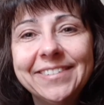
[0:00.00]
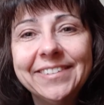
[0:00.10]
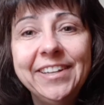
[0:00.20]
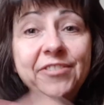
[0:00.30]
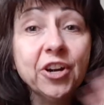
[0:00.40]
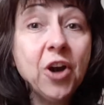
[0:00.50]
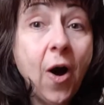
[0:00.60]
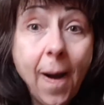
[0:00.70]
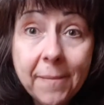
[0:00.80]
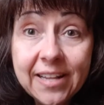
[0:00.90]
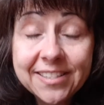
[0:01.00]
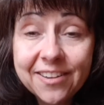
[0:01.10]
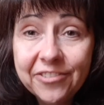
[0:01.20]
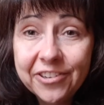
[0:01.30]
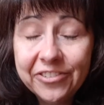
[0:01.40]
Leave your comments
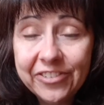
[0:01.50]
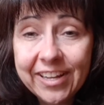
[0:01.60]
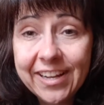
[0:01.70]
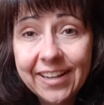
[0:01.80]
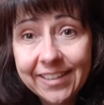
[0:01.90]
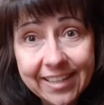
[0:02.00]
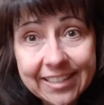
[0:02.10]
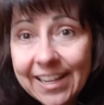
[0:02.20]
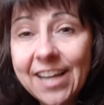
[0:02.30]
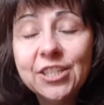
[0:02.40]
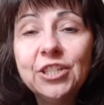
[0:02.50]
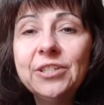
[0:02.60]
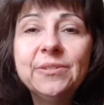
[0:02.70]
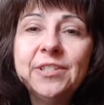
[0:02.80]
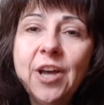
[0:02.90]
if you feel inclined to
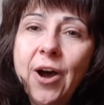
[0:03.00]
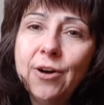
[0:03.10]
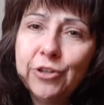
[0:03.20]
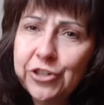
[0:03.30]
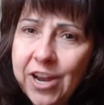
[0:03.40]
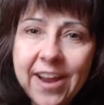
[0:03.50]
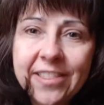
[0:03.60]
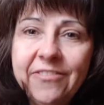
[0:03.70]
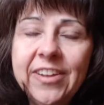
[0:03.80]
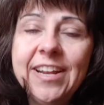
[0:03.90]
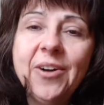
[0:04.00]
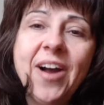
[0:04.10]
do so. Share the video.